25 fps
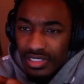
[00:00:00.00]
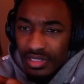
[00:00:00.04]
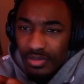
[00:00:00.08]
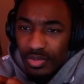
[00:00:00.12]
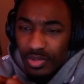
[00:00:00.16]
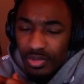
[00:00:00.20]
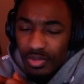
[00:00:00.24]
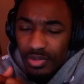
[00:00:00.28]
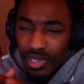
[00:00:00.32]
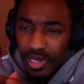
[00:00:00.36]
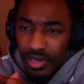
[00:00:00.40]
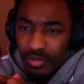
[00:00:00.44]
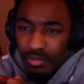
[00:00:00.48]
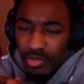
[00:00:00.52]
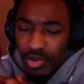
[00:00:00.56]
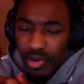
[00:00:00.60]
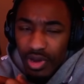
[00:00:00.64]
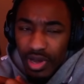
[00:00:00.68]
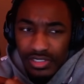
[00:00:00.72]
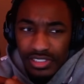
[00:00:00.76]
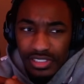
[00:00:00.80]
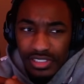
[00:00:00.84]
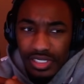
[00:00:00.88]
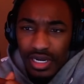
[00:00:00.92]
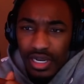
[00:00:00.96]
some people like, bro,
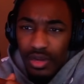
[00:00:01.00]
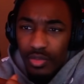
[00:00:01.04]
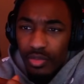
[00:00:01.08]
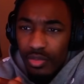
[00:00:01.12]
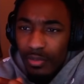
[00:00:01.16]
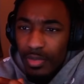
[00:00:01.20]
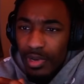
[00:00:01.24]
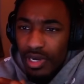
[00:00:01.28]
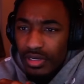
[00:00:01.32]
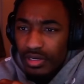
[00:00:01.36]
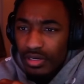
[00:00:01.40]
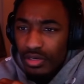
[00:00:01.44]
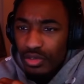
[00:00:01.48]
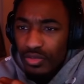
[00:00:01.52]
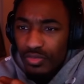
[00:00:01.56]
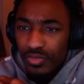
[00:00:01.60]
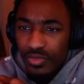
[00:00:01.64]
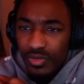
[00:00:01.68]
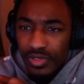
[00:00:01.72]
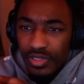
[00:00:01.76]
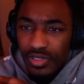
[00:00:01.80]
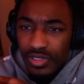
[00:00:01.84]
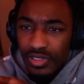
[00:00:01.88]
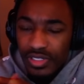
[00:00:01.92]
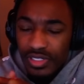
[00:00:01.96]
I say that with my
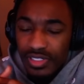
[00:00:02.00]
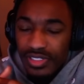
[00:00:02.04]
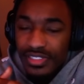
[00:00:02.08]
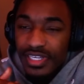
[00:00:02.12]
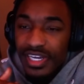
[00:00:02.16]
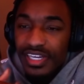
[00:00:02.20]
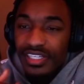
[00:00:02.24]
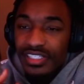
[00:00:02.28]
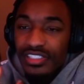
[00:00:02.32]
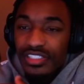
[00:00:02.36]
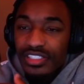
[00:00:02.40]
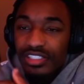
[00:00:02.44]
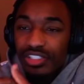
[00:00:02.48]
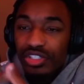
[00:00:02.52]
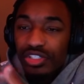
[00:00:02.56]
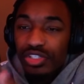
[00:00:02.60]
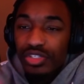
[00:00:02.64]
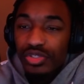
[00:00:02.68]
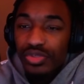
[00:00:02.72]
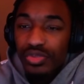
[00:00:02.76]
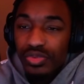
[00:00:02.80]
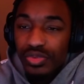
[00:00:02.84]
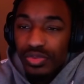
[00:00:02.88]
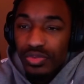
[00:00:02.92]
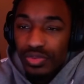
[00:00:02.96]
girlfriend. That's
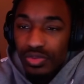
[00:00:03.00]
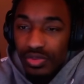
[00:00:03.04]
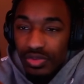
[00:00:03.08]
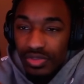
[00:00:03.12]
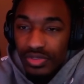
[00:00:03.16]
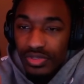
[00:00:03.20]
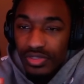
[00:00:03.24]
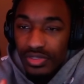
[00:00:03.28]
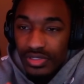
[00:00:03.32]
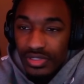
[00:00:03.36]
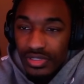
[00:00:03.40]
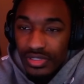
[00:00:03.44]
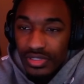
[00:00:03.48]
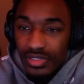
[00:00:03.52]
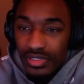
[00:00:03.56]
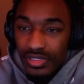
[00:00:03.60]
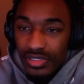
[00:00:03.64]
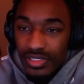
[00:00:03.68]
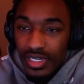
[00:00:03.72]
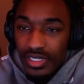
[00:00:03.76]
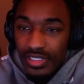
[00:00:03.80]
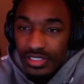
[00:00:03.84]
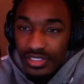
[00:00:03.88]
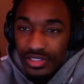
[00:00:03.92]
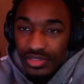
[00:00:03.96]
you.
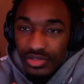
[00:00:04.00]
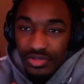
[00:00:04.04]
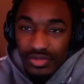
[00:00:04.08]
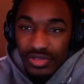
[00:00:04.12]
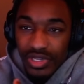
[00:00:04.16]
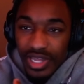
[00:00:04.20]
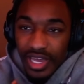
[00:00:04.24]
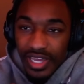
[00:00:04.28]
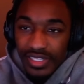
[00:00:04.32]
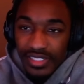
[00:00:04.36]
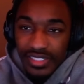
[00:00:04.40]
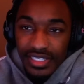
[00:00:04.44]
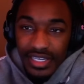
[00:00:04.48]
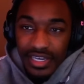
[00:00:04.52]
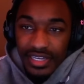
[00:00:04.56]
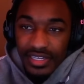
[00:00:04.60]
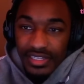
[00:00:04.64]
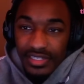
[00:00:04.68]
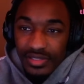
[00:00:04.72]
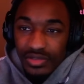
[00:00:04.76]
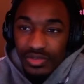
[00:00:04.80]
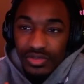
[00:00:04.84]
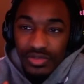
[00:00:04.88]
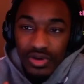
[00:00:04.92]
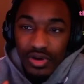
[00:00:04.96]
That's you like
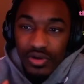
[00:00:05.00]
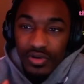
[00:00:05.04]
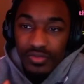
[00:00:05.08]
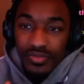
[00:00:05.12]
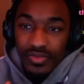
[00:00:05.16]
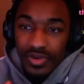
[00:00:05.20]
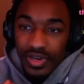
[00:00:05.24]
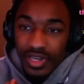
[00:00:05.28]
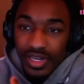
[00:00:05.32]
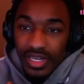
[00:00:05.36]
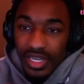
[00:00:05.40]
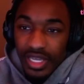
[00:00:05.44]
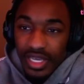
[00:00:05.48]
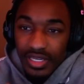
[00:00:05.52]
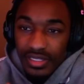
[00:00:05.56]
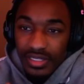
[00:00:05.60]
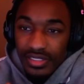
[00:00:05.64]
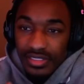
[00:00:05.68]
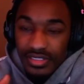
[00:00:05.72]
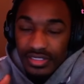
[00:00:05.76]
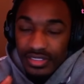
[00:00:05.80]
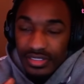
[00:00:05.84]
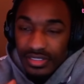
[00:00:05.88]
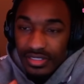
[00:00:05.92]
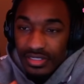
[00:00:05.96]
that. You go for that. Like,
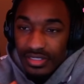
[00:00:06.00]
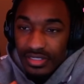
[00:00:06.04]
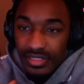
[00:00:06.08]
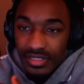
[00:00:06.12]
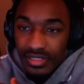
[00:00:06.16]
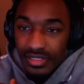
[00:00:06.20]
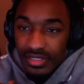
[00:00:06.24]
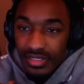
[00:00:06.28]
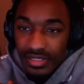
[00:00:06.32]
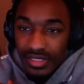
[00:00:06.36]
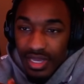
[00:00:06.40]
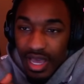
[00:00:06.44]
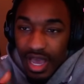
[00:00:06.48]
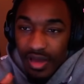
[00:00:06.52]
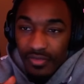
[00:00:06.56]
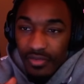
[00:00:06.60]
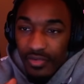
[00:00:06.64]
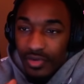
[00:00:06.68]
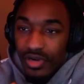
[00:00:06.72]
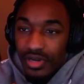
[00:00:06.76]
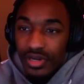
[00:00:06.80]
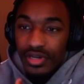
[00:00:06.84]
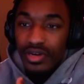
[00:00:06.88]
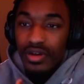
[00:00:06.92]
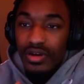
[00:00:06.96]
I've
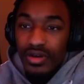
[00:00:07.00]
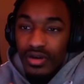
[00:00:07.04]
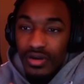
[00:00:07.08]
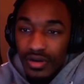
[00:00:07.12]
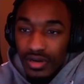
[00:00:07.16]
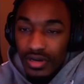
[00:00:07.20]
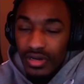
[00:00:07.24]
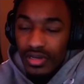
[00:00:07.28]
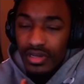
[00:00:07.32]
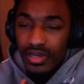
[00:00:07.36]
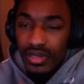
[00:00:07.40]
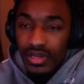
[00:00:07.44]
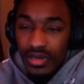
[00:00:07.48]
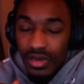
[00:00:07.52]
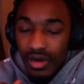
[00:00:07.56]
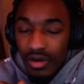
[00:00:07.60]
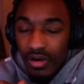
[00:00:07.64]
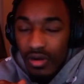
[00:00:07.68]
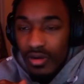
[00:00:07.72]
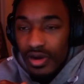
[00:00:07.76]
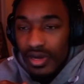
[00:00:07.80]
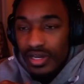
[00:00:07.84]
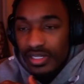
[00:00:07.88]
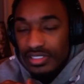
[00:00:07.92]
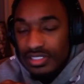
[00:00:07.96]
heard it all.
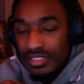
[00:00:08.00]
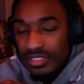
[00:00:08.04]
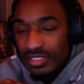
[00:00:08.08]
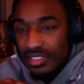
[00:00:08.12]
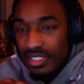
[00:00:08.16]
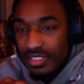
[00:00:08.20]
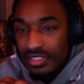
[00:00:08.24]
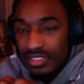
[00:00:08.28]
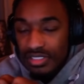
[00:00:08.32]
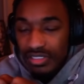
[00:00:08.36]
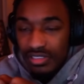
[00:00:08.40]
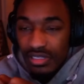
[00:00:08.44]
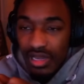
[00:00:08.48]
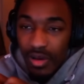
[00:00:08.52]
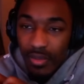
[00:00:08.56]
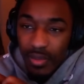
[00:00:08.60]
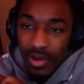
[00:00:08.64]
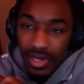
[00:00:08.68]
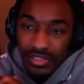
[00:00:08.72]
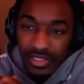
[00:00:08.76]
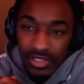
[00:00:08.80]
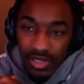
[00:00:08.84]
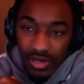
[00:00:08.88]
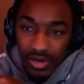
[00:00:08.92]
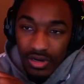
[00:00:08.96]
Oh, that's just how
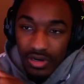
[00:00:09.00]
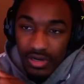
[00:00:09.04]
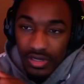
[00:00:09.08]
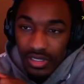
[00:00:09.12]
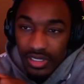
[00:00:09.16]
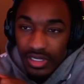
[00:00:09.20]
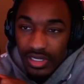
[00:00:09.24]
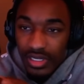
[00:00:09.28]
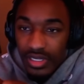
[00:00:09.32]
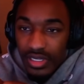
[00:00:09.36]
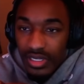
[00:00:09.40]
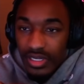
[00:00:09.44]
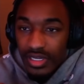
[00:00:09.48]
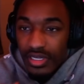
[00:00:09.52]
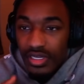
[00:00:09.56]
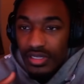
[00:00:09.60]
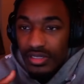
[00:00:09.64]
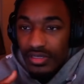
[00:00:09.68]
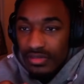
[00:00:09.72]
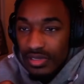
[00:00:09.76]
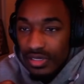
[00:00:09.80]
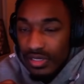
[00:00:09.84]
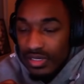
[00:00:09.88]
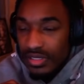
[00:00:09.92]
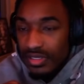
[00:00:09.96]
I talk.
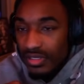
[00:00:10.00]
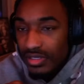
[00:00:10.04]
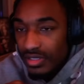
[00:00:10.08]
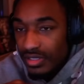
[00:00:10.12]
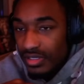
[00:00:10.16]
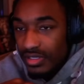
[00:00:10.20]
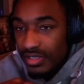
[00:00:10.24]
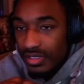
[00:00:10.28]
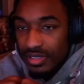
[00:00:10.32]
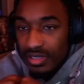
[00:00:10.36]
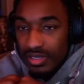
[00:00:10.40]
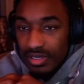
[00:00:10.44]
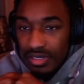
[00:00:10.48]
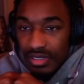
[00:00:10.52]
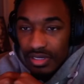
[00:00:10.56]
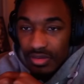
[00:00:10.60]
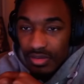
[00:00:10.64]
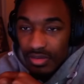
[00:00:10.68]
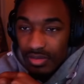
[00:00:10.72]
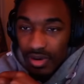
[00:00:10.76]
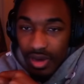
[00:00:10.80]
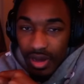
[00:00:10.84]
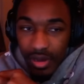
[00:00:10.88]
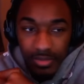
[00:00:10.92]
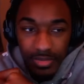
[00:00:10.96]
And da da da da.
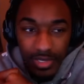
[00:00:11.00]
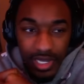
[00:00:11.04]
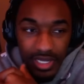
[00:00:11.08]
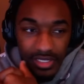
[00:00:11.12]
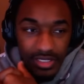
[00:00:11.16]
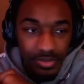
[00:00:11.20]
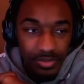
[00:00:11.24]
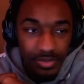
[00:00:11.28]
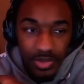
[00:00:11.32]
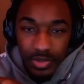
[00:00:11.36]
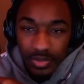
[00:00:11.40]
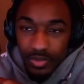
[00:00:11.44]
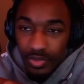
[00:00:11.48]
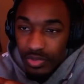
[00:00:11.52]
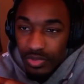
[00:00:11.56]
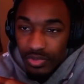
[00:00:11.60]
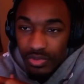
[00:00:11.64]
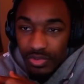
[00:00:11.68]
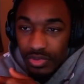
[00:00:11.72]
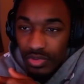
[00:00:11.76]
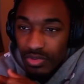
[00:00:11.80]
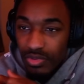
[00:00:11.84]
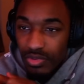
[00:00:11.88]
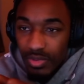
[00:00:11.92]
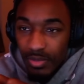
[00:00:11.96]
Well, I'm not the people
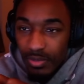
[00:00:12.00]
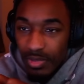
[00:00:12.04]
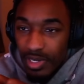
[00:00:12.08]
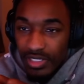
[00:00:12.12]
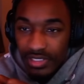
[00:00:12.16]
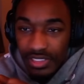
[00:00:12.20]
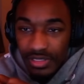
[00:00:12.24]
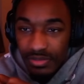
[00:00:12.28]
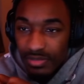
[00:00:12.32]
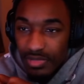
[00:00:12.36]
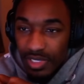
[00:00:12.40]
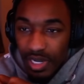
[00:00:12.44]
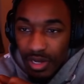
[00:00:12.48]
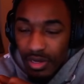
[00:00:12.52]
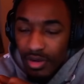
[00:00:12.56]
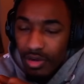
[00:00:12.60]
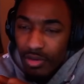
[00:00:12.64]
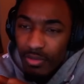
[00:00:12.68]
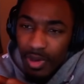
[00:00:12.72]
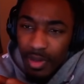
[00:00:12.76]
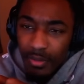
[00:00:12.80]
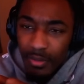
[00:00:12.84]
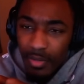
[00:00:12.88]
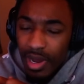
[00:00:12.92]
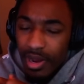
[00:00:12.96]
you cool. I'm not your, I
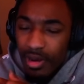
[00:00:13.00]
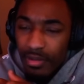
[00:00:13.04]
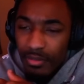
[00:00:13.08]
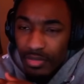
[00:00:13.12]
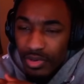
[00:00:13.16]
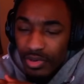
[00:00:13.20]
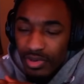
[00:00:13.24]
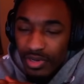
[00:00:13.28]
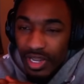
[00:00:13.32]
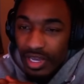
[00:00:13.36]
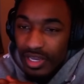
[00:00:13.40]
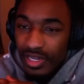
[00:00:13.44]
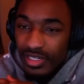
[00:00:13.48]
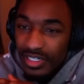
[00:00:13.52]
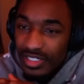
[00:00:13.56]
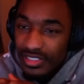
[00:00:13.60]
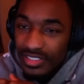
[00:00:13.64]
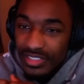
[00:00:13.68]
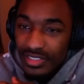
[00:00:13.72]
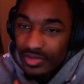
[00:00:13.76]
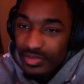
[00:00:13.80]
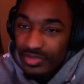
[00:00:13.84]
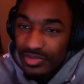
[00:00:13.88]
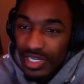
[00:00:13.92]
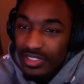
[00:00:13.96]
call my mom bro. Like
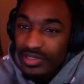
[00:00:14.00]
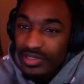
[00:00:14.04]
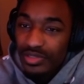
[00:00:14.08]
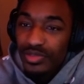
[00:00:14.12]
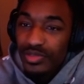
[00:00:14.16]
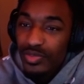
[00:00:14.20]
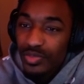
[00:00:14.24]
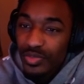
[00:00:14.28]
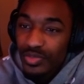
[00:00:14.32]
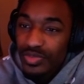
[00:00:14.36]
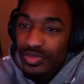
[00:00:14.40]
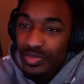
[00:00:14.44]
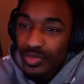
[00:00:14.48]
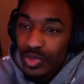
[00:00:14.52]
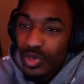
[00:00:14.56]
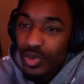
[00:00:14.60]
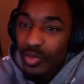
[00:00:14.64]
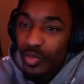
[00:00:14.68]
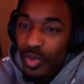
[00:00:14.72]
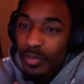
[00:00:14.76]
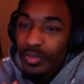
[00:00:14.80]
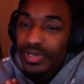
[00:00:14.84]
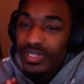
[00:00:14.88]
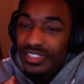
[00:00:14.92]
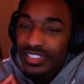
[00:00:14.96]
that's what a
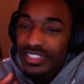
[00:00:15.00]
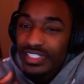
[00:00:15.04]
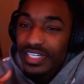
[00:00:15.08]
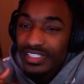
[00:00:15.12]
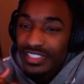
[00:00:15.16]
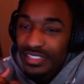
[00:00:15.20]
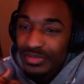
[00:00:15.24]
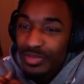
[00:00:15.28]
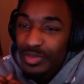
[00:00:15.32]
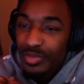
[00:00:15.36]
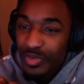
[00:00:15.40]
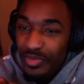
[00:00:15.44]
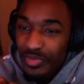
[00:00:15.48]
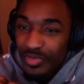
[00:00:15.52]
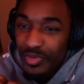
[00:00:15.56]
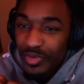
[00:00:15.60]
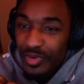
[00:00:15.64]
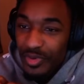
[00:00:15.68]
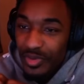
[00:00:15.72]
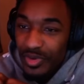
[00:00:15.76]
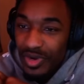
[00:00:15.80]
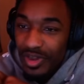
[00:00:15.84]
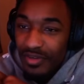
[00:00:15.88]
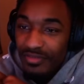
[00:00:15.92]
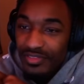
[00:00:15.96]
woman said to me
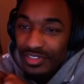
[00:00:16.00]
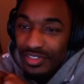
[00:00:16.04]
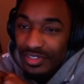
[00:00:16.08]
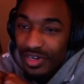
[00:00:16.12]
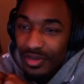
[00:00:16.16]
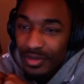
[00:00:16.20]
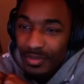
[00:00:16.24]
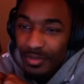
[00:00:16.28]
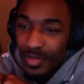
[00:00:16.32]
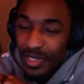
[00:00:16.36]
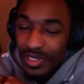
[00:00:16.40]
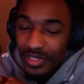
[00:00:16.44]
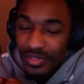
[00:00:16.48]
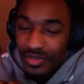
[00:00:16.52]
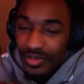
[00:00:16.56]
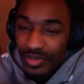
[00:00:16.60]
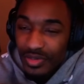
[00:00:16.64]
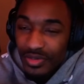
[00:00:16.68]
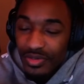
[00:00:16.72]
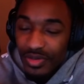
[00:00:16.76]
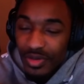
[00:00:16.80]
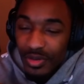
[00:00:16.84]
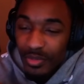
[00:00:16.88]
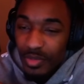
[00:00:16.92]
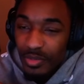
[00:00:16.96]
before when I've told her, I'm like, yo,
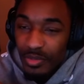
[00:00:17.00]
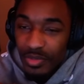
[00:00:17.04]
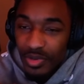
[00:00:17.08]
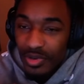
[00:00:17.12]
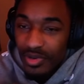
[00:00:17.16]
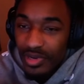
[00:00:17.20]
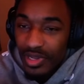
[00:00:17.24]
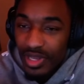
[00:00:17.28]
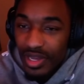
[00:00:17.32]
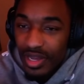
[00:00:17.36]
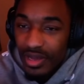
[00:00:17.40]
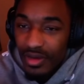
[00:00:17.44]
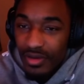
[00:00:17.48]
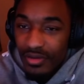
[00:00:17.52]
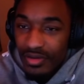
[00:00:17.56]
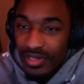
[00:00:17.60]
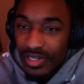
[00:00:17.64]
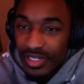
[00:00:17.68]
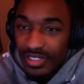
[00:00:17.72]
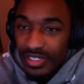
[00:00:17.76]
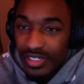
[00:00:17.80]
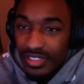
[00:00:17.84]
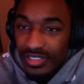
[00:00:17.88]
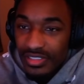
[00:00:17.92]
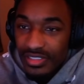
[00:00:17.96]
don't call me bro. Like I don't
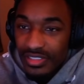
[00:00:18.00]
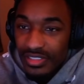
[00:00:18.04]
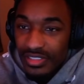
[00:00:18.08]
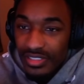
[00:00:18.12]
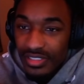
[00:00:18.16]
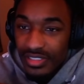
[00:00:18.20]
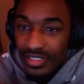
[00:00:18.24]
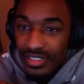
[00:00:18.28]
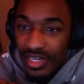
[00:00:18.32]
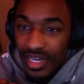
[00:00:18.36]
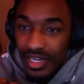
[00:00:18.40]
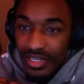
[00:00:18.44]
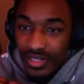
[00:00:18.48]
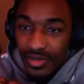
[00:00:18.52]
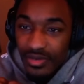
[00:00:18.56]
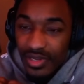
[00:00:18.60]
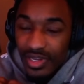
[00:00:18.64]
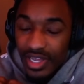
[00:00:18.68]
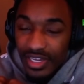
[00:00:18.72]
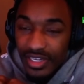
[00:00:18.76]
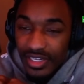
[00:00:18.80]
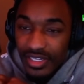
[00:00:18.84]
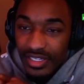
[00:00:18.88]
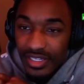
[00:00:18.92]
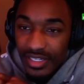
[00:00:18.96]
like that shit. I don't
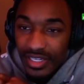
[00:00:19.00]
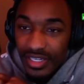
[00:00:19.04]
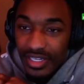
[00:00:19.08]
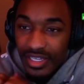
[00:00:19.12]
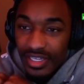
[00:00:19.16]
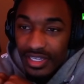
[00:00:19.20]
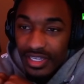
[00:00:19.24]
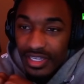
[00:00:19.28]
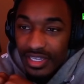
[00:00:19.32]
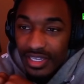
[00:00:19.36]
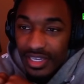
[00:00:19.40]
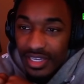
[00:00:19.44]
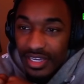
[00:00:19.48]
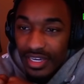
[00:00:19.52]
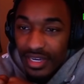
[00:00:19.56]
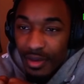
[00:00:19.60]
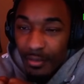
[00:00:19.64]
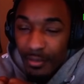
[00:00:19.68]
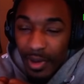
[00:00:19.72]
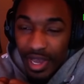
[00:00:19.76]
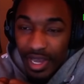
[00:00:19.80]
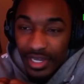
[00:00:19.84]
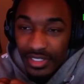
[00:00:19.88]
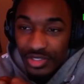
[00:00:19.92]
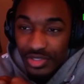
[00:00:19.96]
like it. Now,
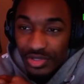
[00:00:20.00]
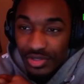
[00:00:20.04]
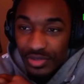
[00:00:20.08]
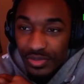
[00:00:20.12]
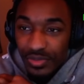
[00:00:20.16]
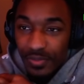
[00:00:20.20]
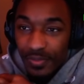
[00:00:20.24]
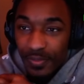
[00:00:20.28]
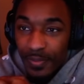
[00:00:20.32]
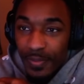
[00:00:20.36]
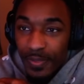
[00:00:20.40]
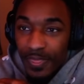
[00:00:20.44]
mind you,